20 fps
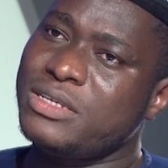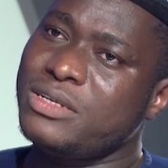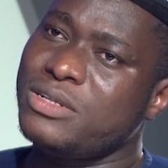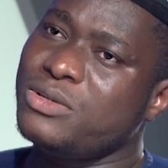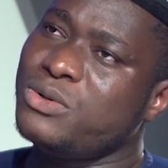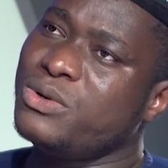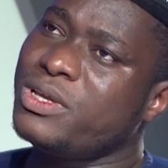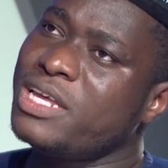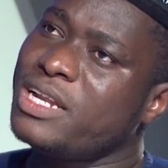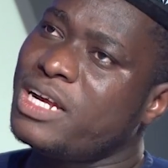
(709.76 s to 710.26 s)

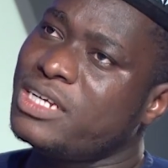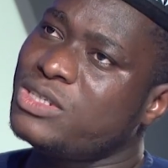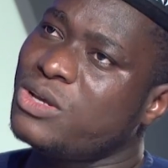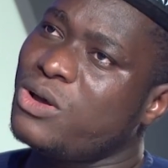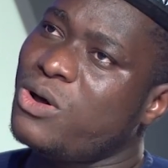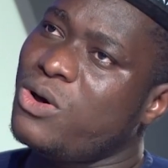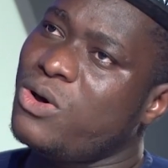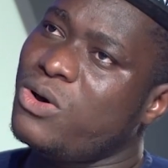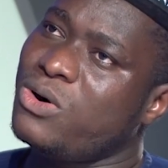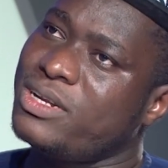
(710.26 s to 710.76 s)
looking at
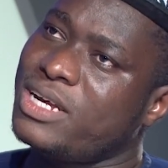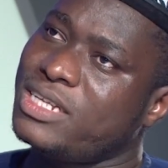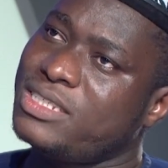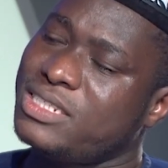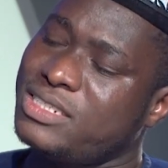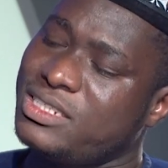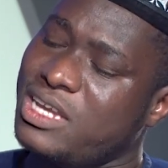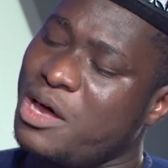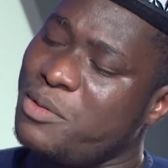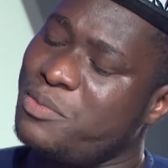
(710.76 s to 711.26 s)
all that
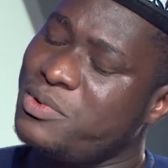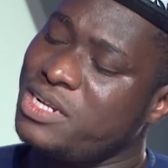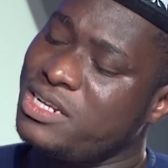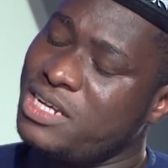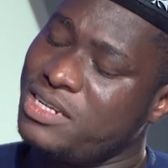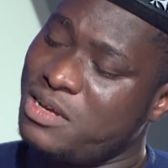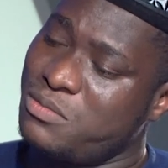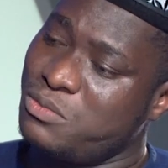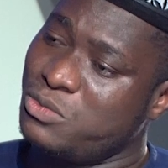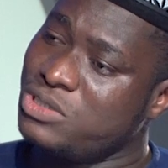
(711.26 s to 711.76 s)
is happening
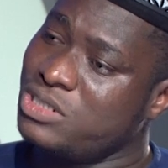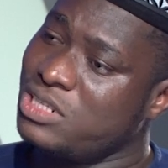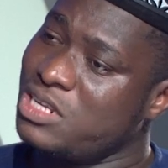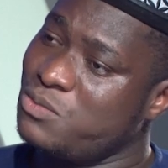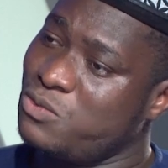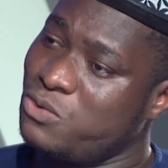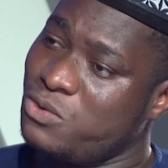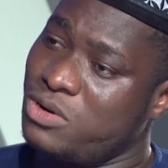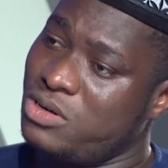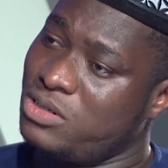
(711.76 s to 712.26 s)
in the
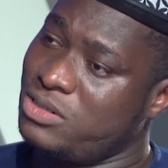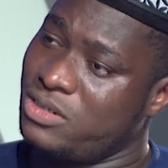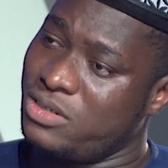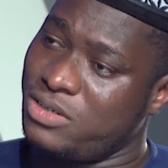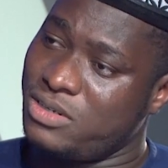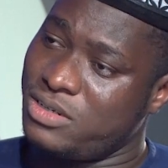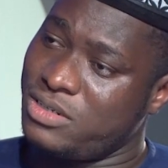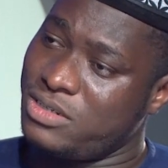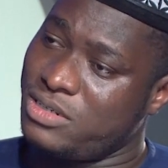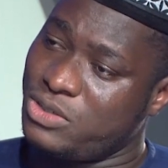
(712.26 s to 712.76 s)
Muslim world
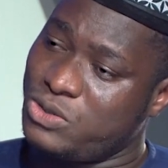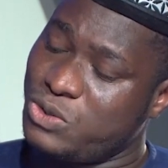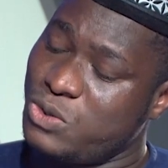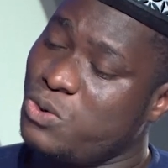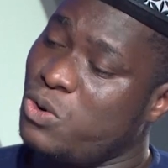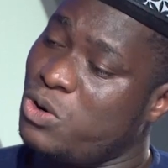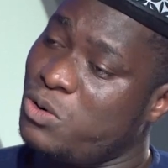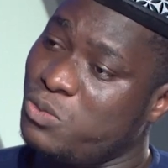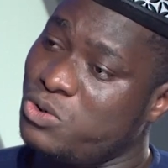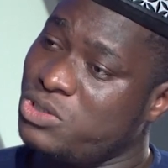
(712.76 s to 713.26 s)
or the
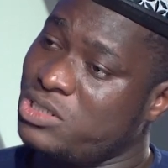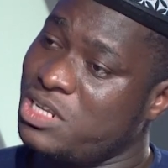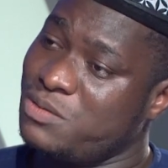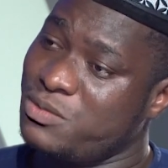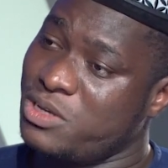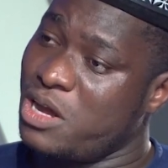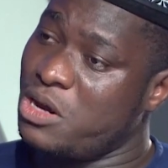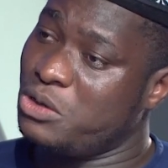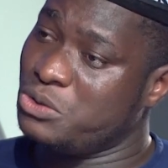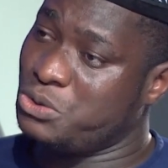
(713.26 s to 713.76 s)
so-called Muslim
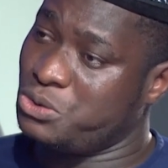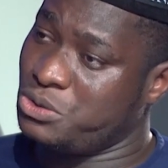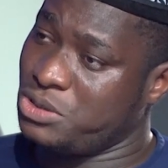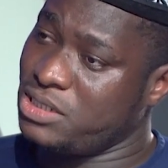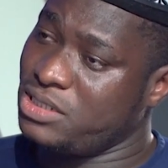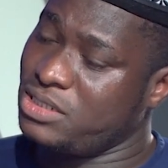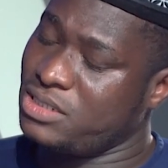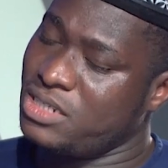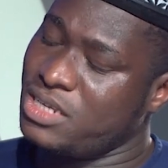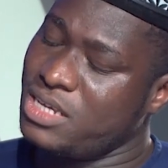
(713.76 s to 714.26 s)

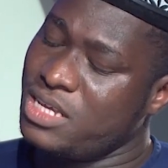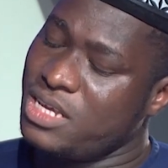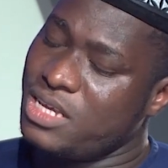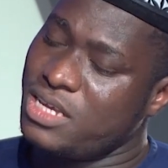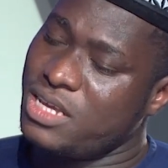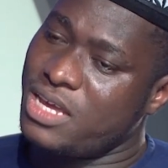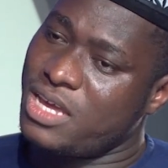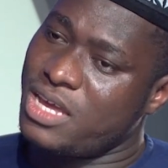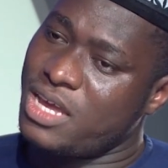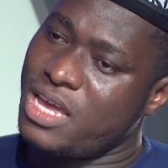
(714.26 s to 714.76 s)
countries,
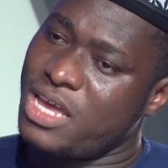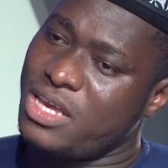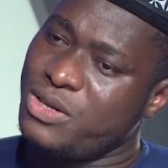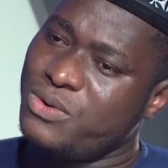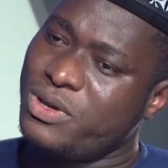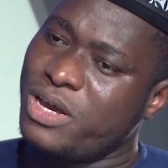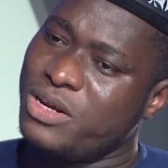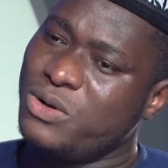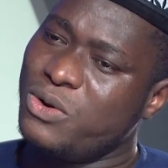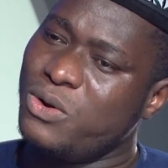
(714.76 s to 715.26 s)
you
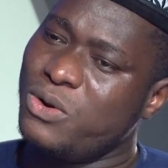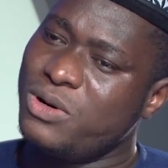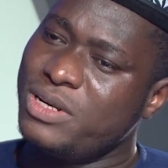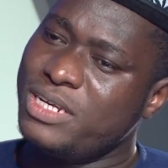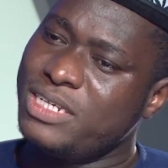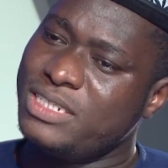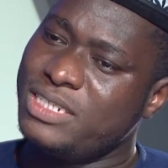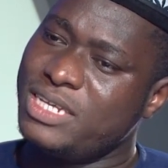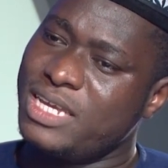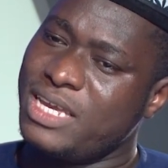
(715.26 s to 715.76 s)
can
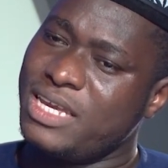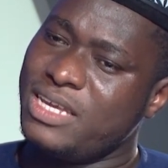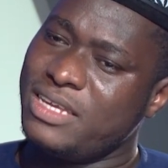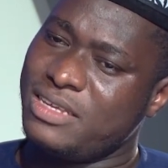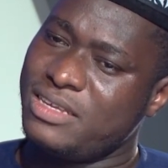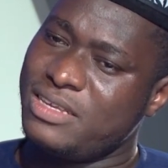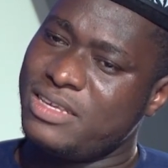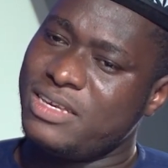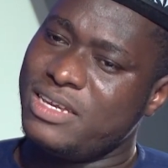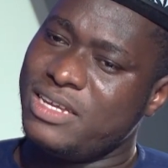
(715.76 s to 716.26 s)
only say,
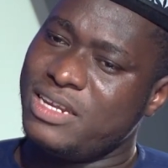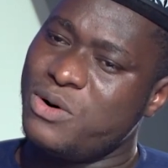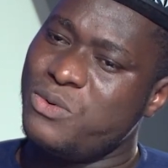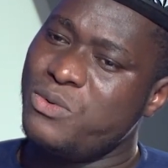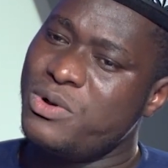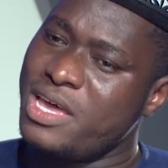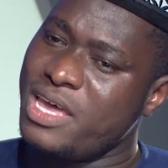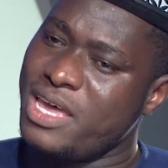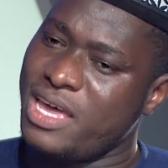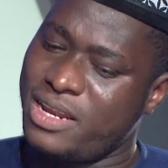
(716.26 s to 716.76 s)
in a
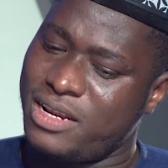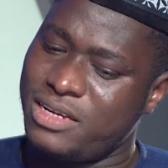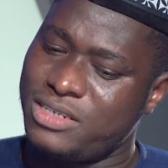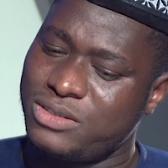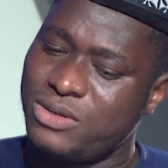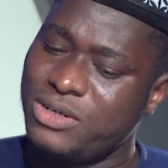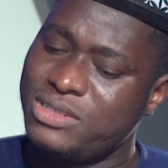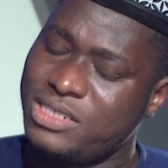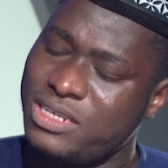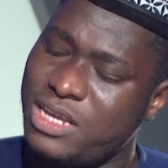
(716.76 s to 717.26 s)
way, it is
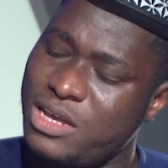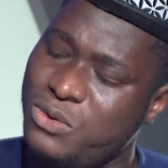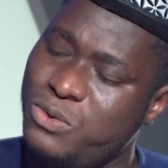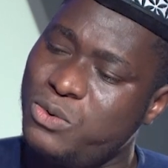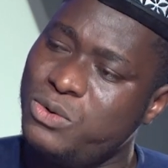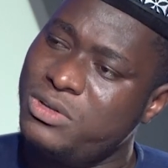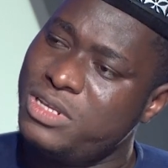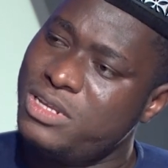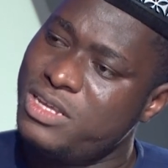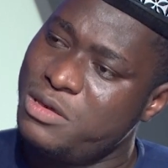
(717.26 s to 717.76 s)
not a
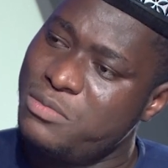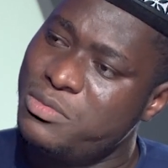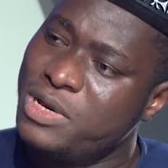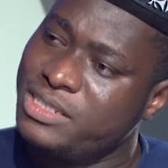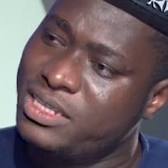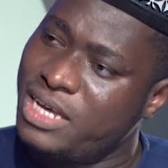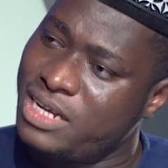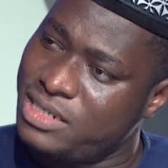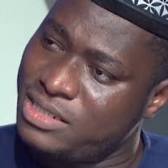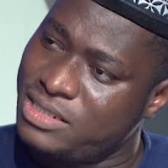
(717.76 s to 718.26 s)
good
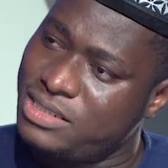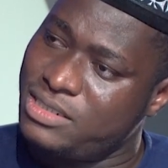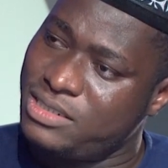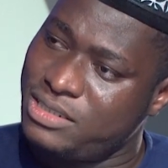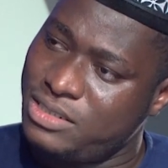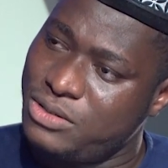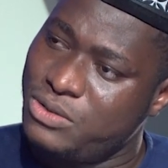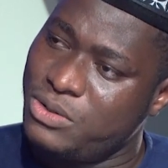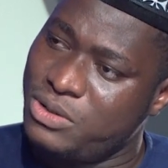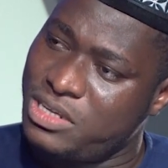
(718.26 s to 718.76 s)
image that is,
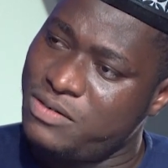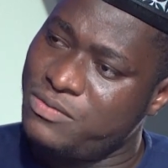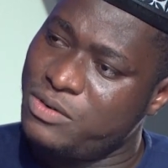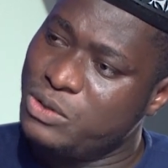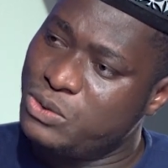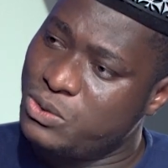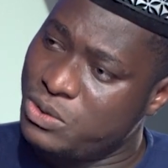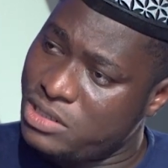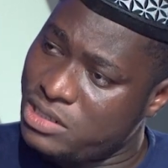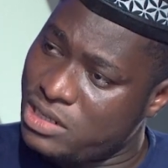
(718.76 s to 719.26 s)

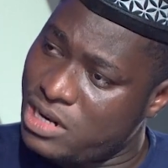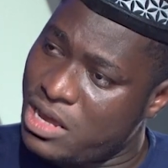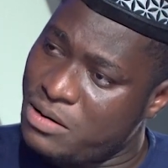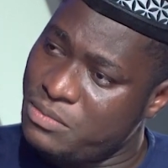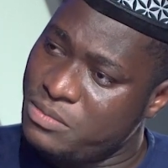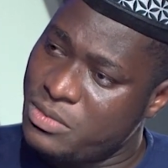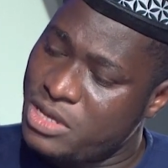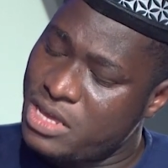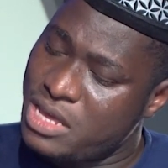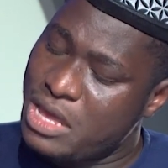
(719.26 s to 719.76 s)
given to
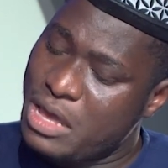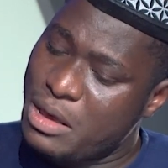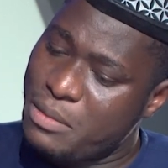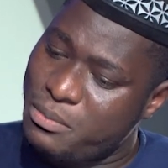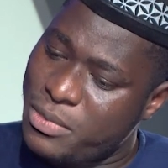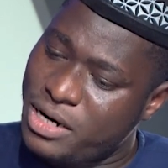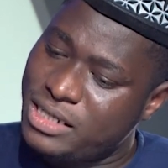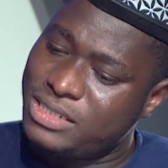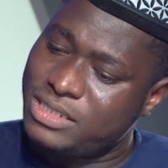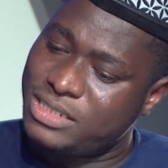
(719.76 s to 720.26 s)
Islam.
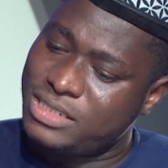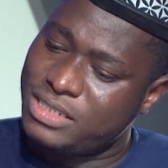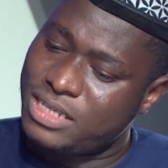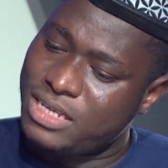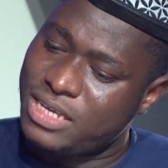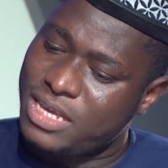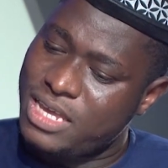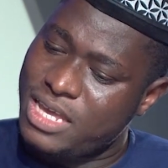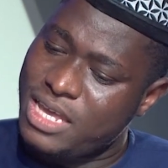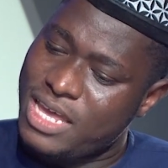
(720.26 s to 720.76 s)
But
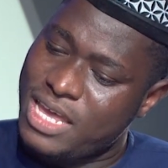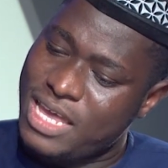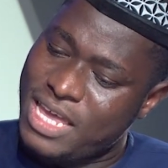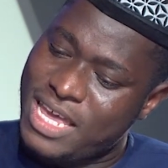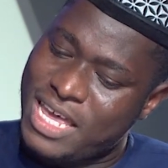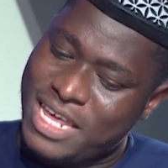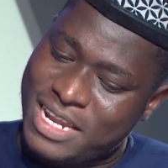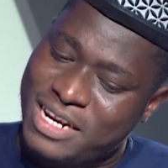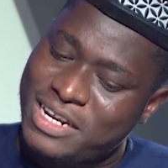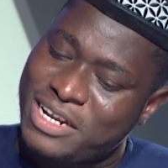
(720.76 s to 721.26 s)

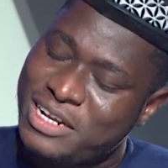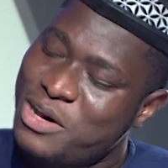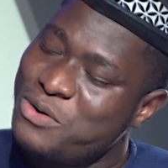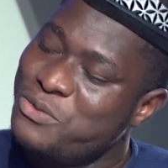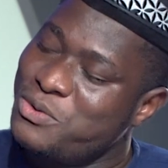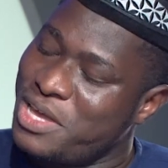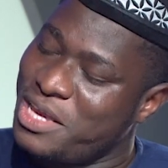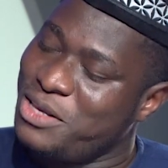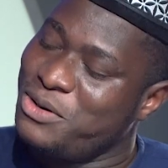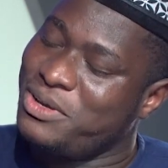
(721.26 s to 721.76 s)
in another
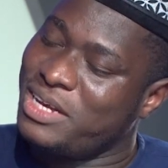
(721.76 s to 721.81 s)
way, you